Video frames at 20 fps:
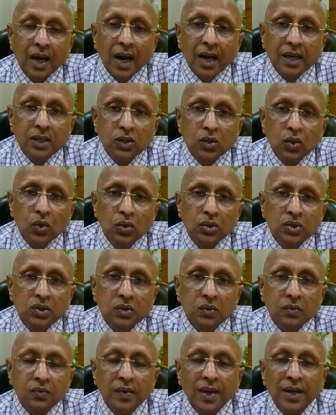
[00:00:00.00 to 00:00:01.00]
And
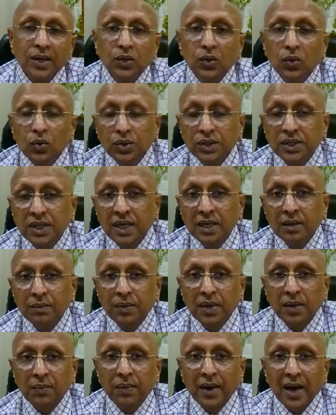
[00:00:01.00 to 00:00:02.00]
those, when used in
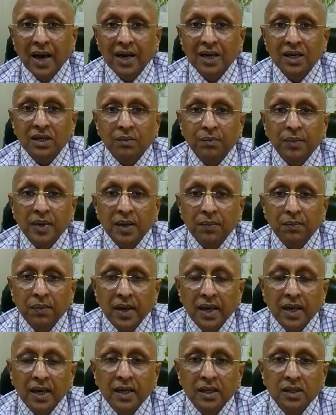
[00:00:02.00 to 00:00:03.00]

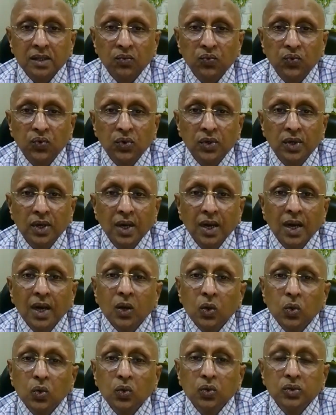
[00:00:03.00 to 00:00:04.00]
preparing the food,
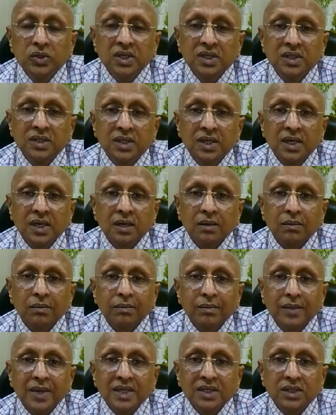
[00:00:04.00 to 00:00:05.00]
loses their
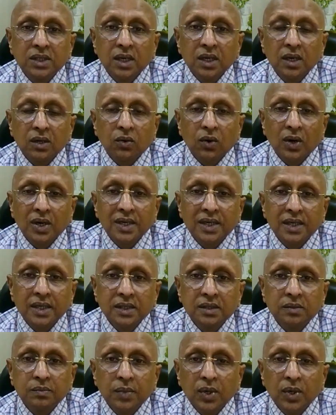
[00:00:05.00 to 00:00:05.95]
medicinal qualities